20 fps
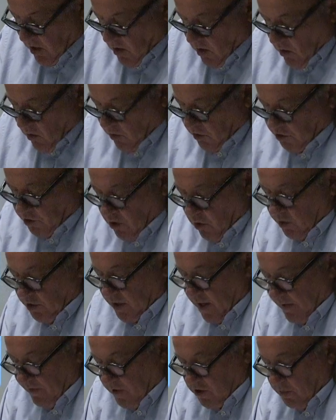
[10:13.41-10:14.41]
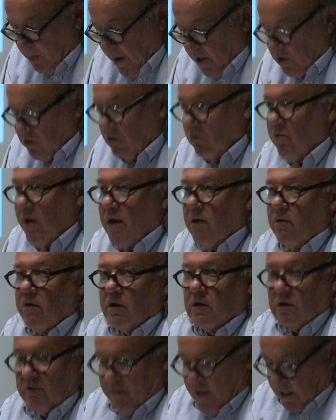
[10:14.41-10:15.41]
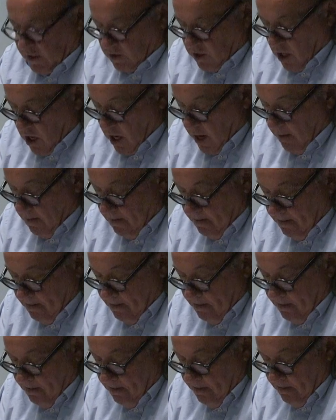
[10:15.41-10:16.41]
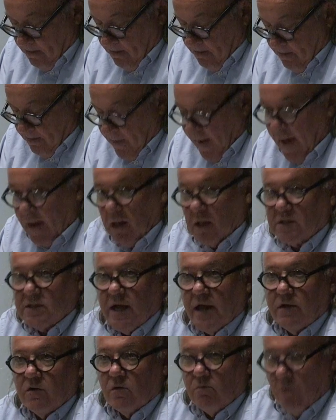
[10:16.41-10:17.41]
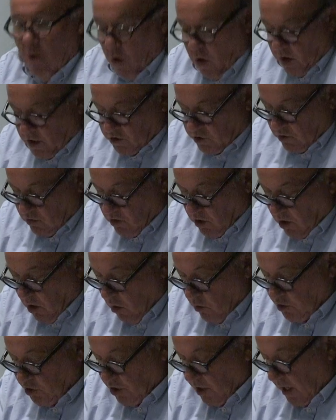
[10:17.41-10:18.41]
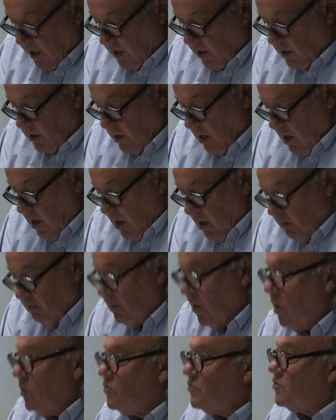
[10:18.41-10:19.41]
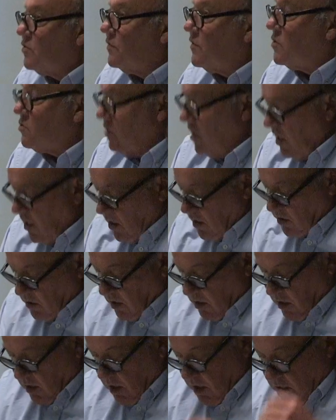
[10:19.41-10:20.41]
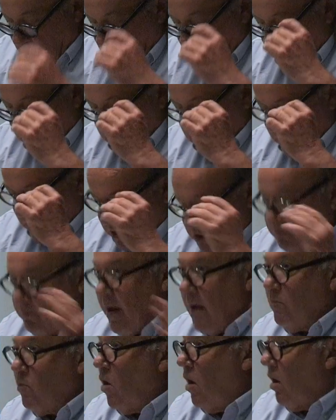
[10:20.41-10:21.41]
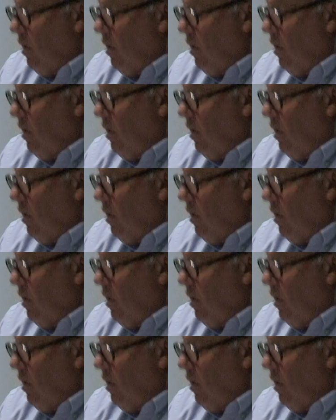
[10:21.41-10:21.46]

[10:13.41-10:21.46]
or so said the special rhetoric of that time. Alexander Morris, who negotiated most of the treaties, in his memoir